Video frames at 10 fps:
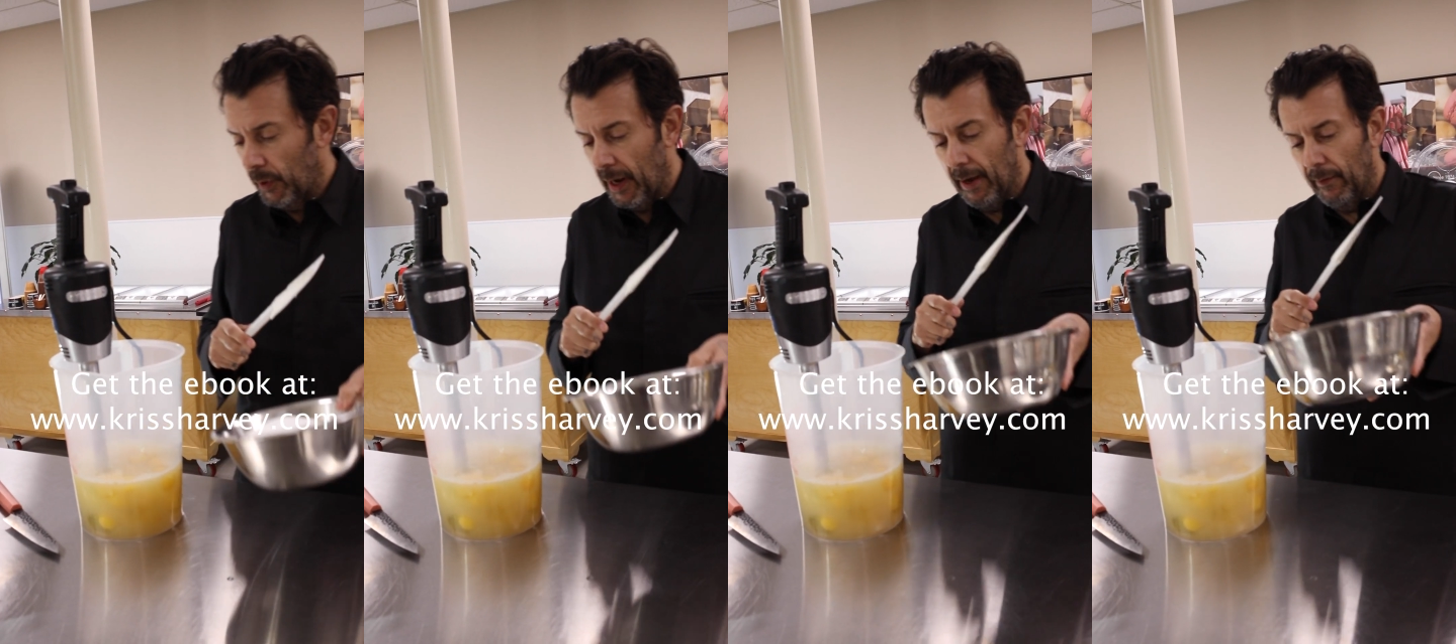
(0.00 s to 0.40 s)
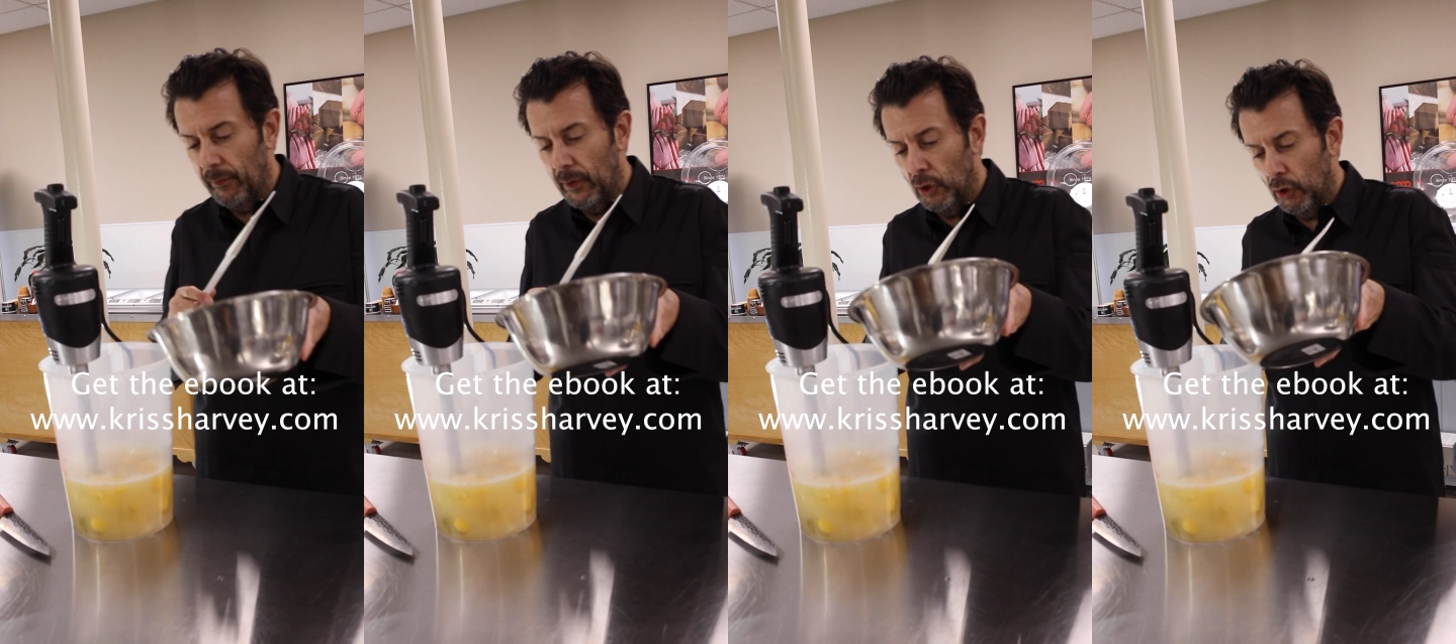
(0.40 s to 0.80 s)
we have
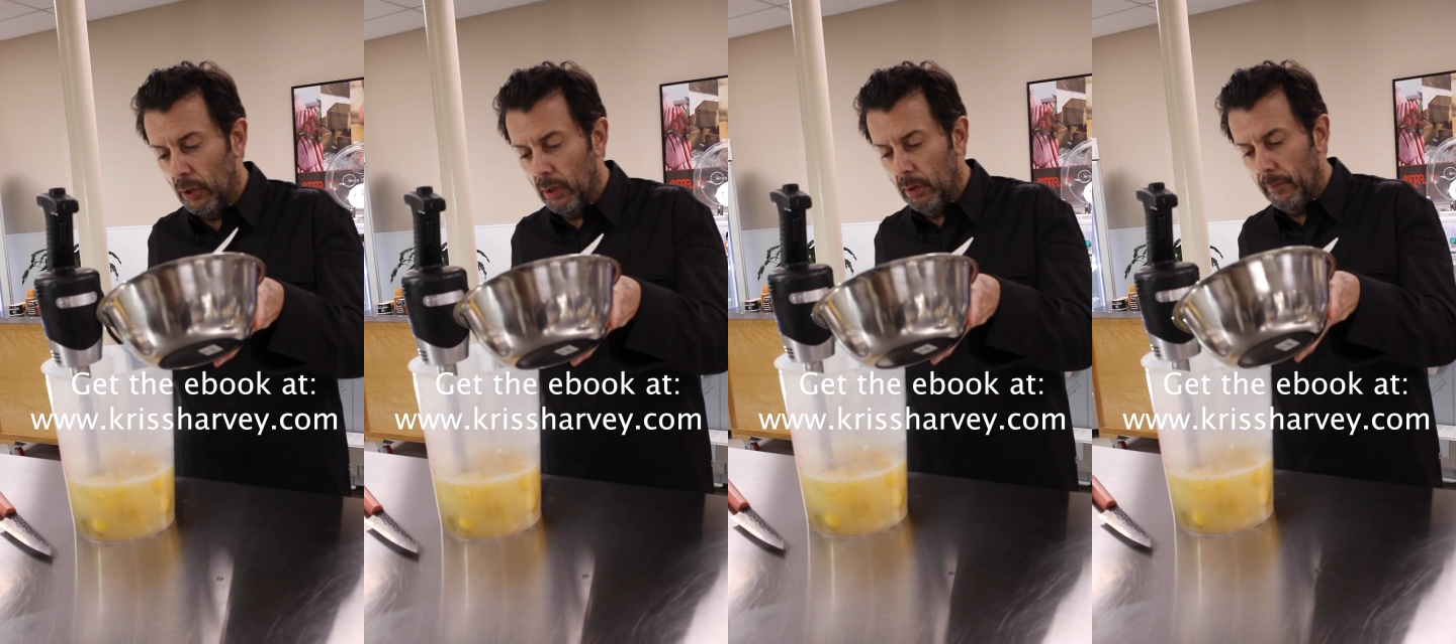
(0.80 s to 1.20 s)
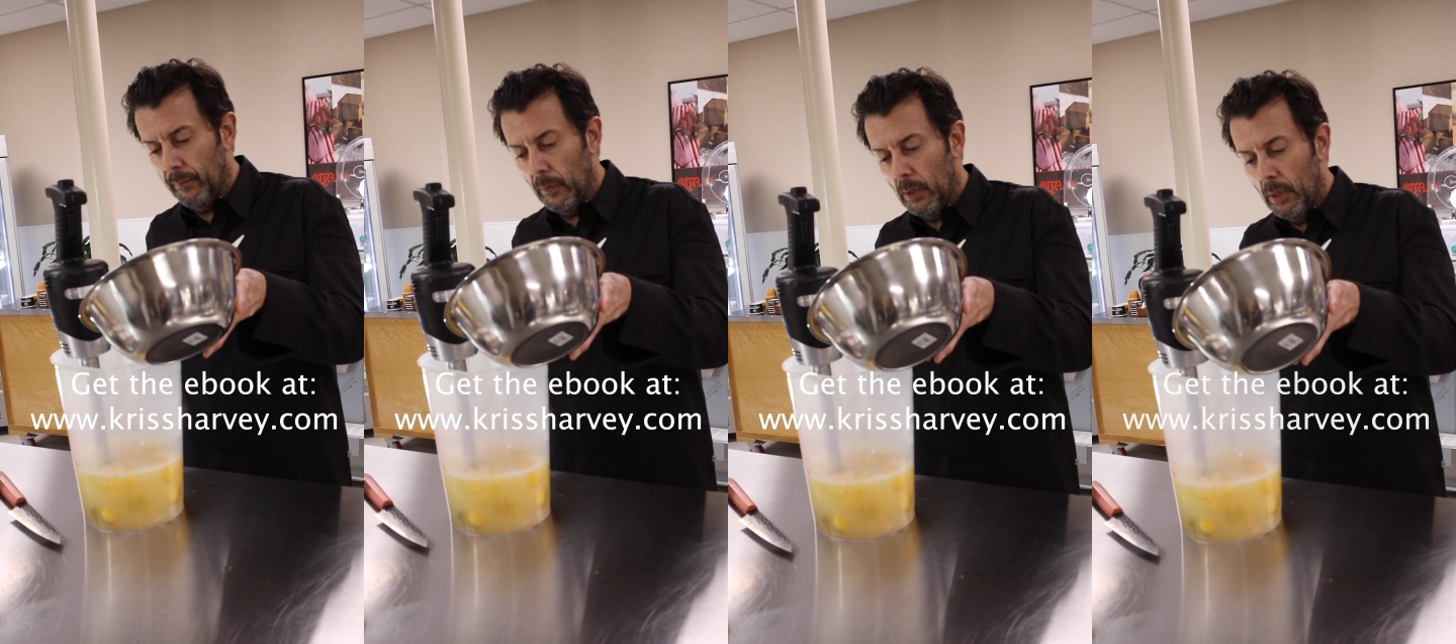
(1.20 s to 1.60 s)
the sugar.
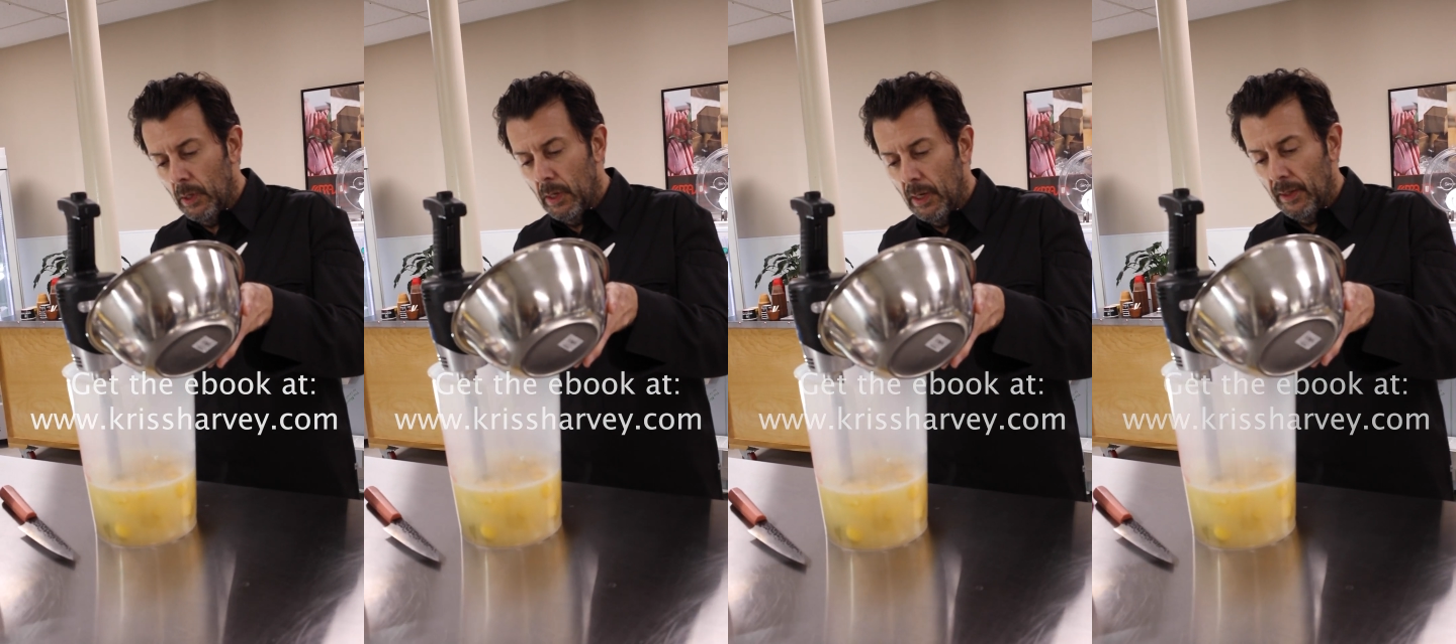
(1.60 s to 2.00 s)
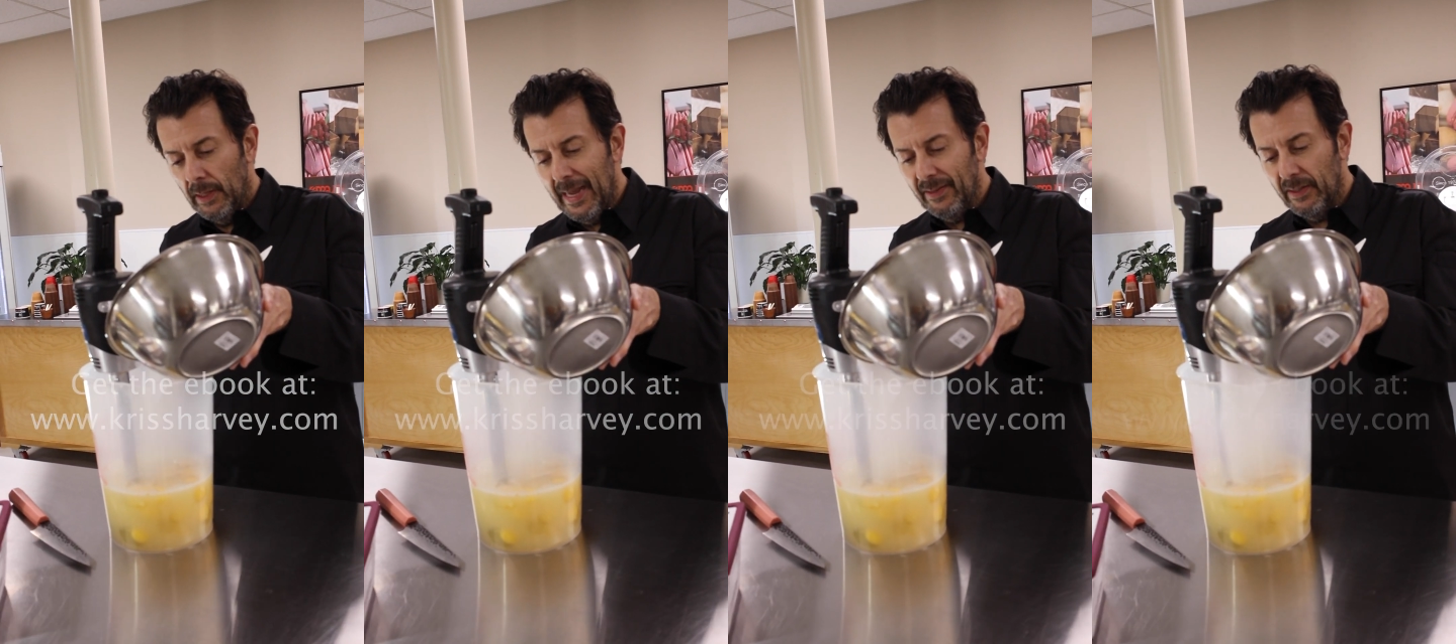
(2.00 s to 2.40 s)
And the
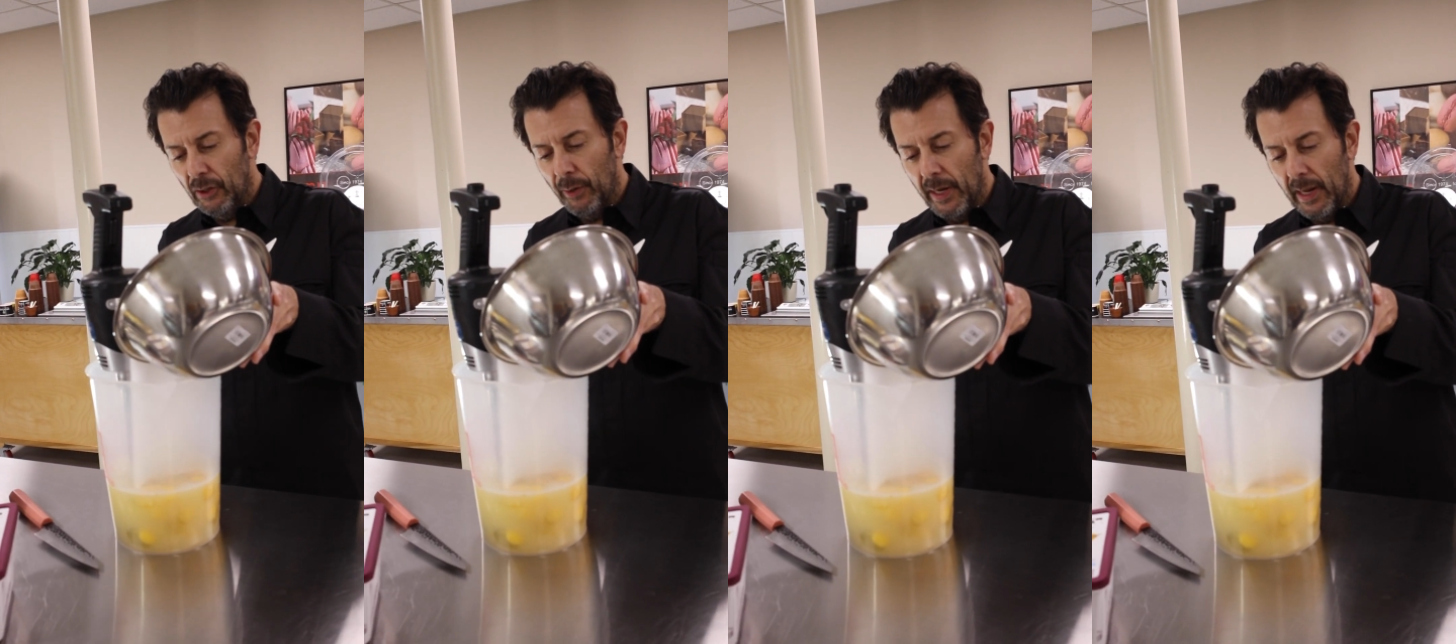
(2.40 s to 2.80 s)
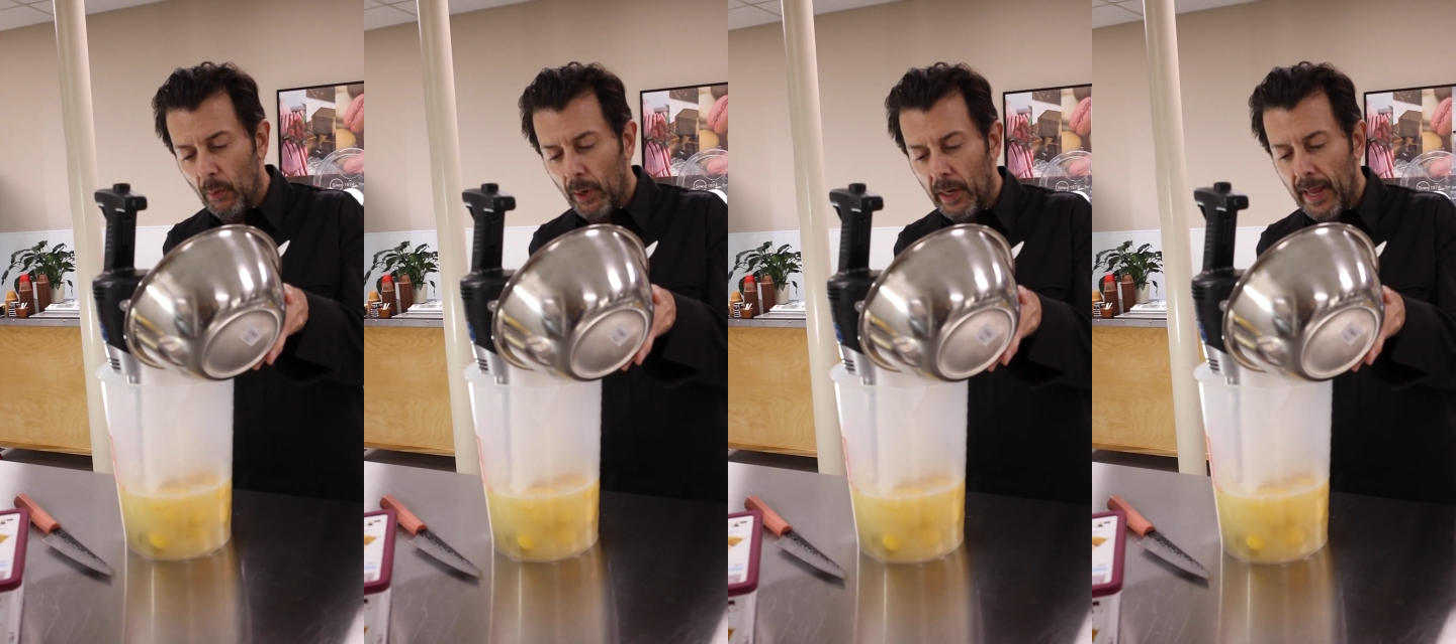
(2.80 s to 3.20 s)
last ingredient
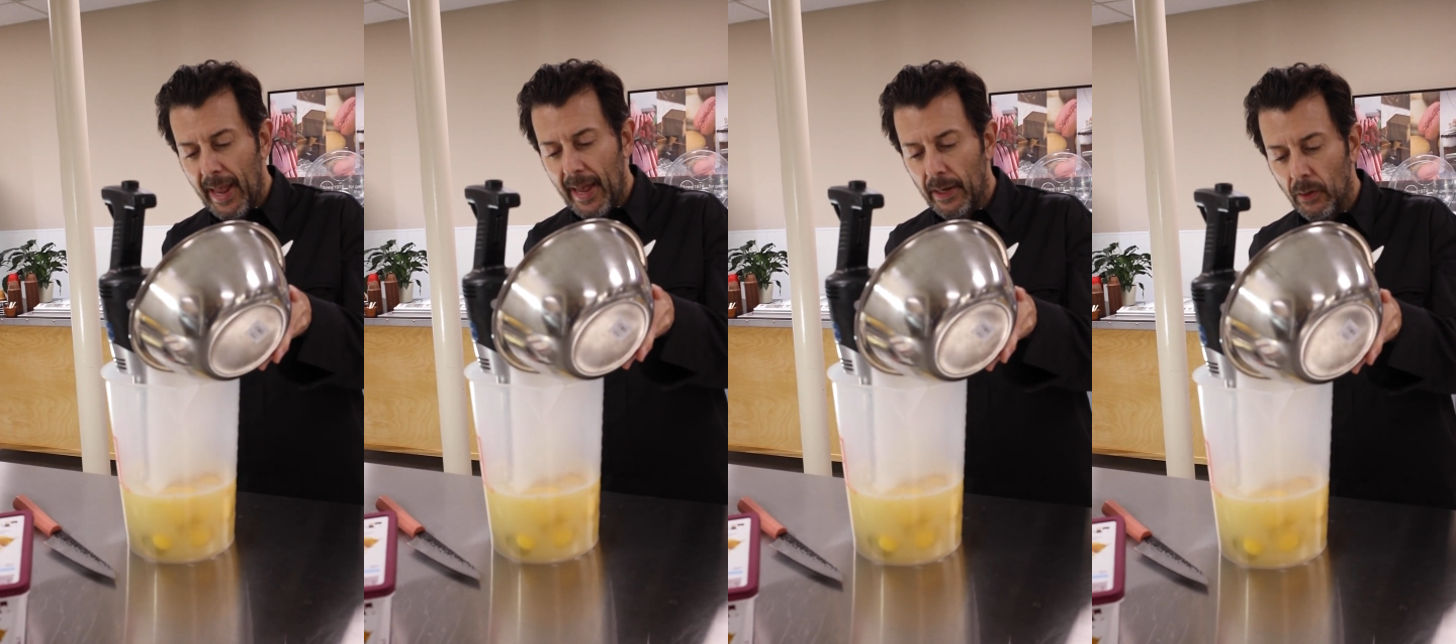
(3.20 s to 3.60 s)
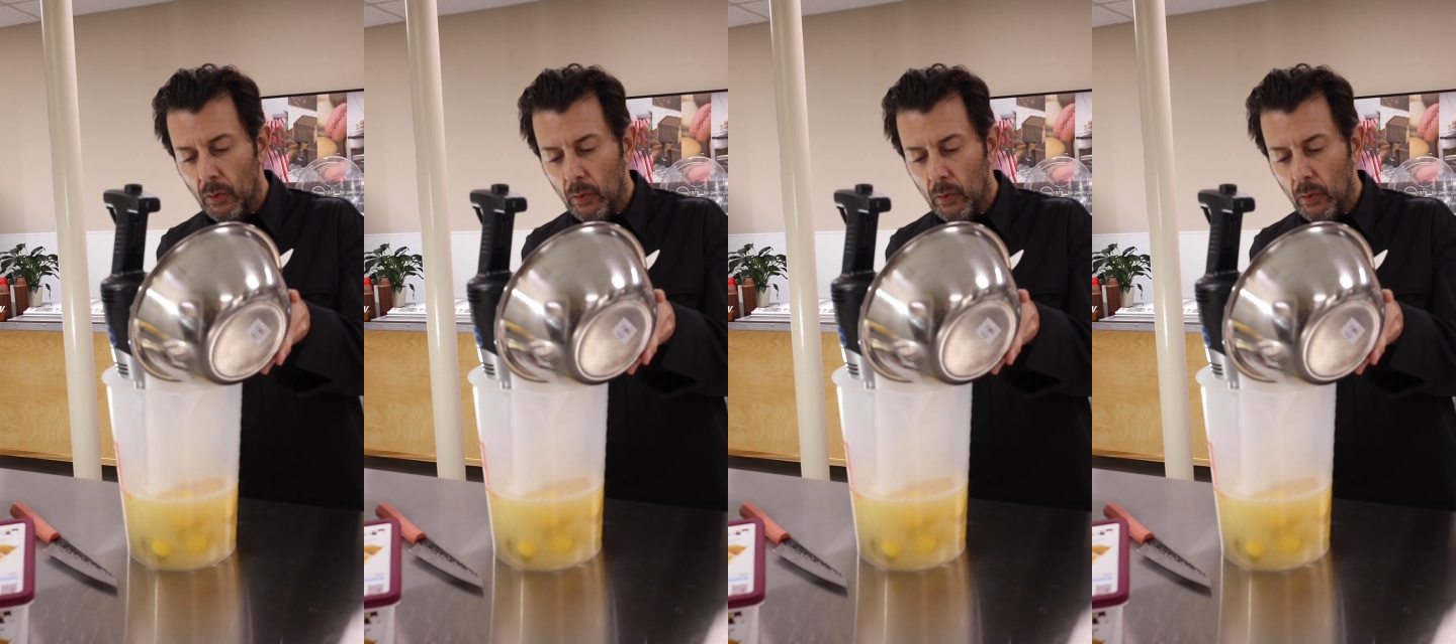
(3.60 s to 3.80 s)
we're going to add